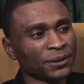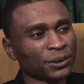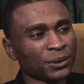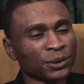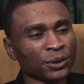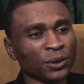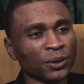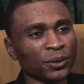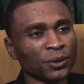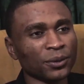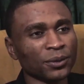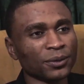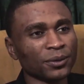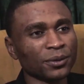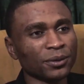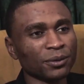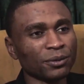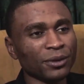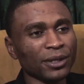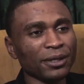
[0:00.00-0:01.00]
So
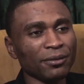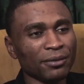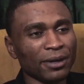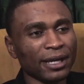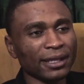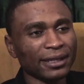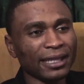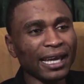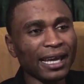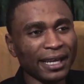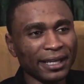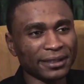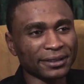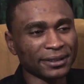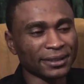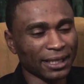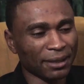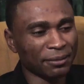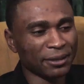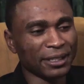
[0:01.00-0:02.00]
we were
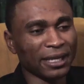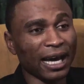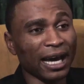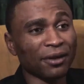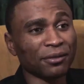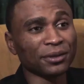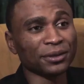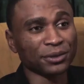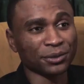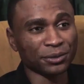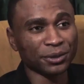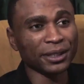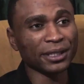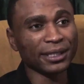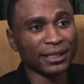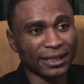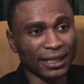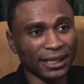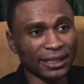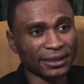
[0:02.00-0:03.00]
tense. I mean, I was
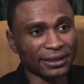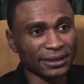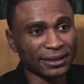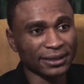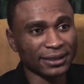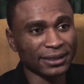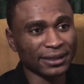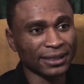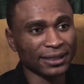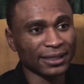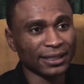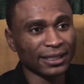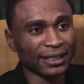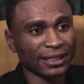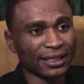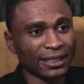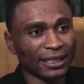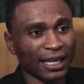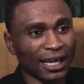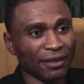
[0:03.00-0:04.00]
really tense.
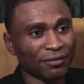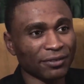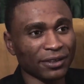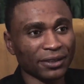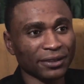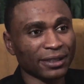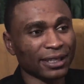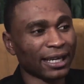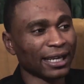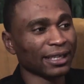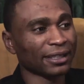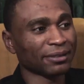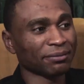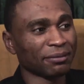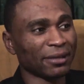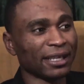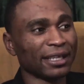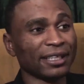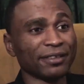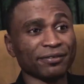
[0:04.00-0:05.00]
I felt like,
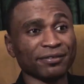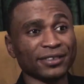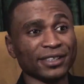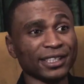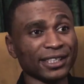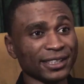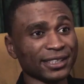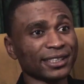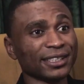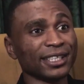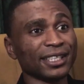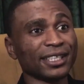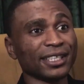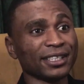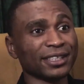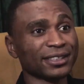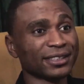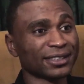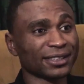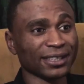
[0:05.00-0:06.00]
man, if this
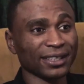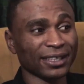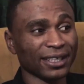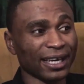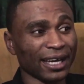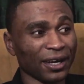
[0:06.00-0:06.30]
didn't